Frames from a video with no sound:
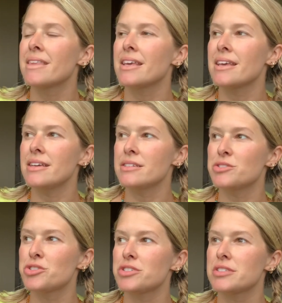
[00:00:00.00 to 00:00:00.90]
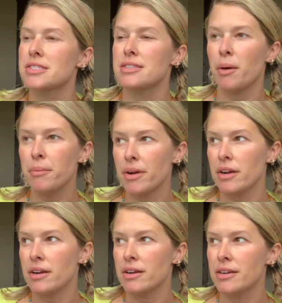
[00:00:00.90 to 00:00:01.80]
each
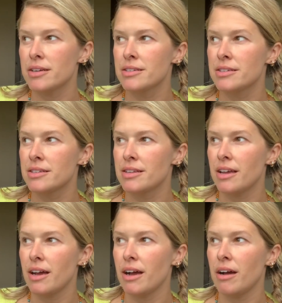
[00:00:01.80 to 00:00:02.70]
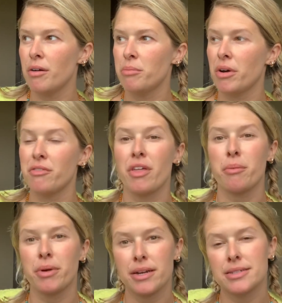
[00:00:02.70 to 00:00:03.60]
summer um, of that
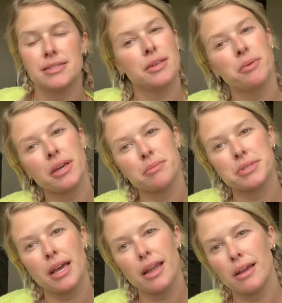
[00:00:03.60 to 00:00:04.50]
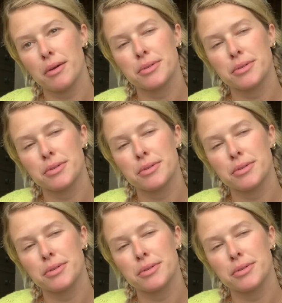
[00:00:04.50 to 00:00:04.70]
pregnancy, we come to Idaho.